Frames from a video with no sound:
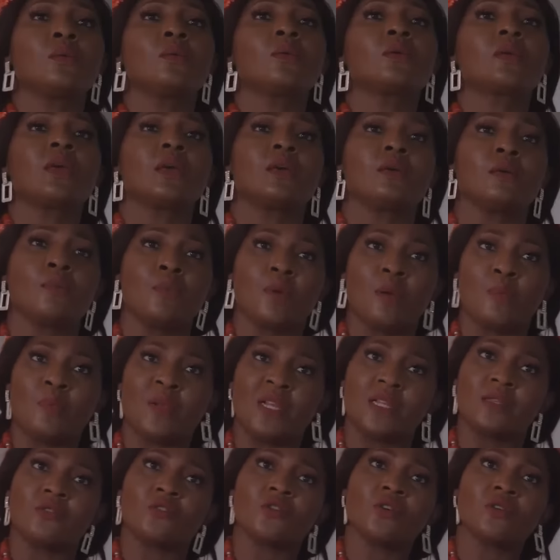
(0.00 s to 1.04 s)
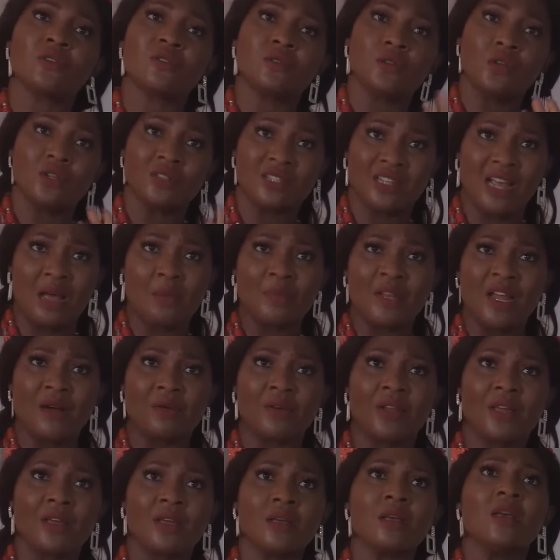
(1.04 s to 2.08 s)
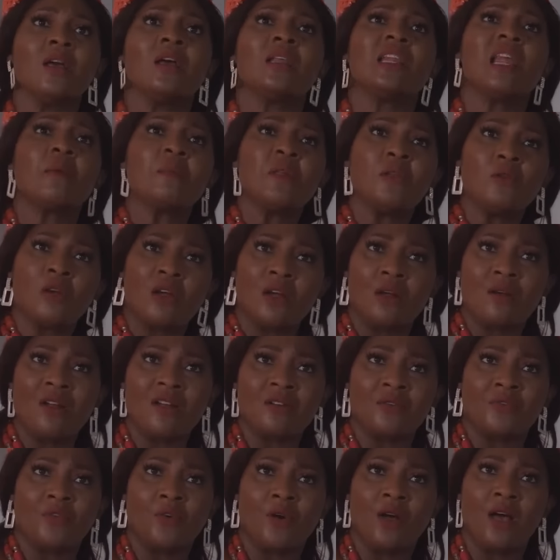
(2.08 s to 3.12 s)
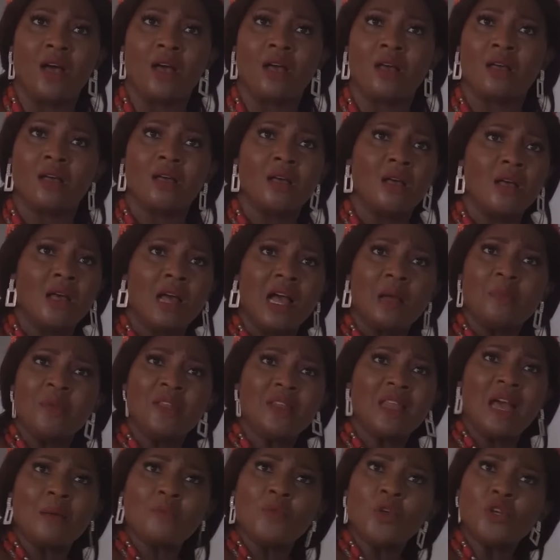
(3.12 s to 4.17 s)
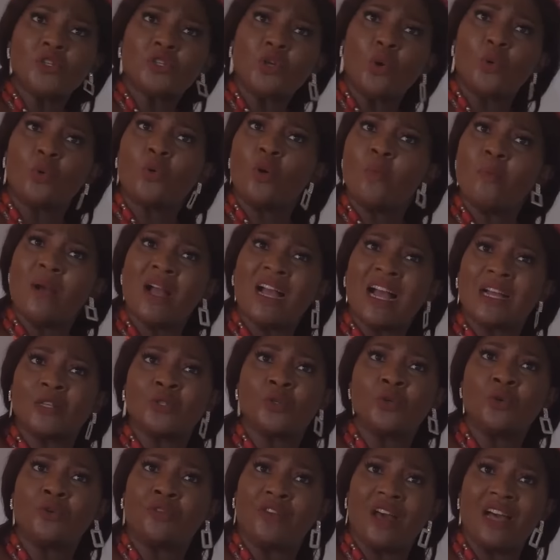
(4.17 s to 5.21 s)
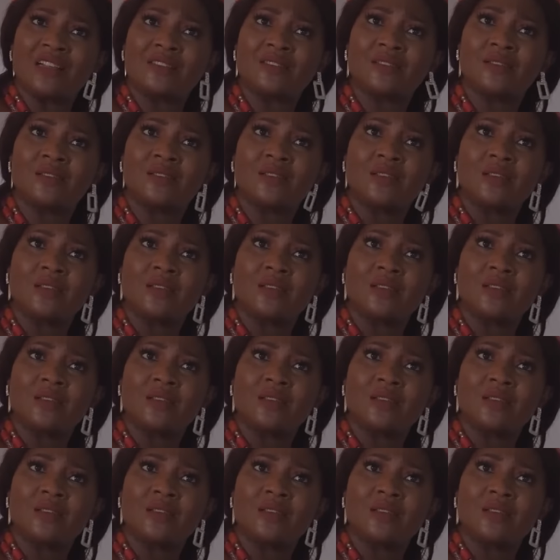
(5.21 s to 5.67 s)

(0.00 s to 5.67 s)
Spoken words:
Okay, please, just calm down, eh? Let me look around for her. I mean, I'm not sure Ugoma can do that.